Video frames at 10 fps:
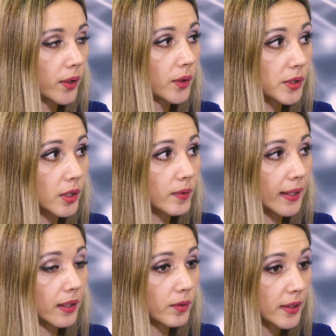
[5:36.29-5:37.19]

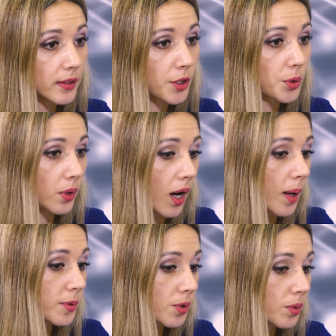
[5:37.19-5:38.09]
idiosyncratic risk should
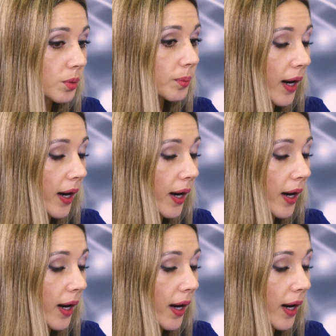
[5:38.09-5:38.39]
come through